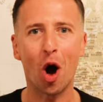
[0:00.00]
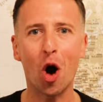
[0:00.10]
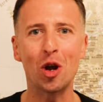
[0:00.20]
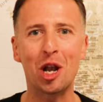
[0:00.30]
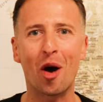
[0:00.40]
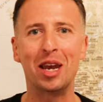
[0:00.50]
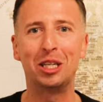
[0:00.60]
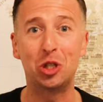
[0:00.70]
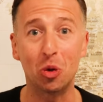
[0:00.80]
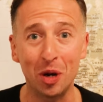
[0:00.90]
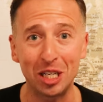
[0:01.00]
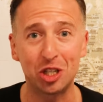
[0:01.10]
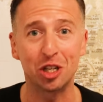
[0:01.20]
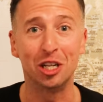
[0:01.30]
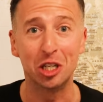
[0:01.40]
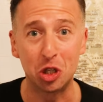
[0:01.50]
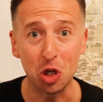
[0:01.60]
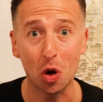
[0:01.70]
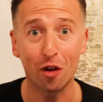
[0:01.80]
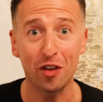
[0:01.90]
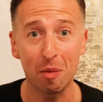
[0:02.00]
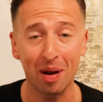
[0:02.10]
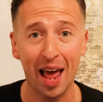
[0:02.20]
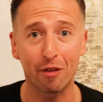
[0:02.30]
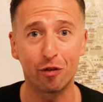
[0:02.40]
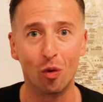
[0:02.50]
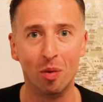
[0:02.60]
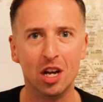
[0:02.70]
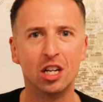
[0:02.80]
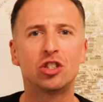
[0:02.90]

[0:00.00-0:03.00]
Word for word: online tuition geography platform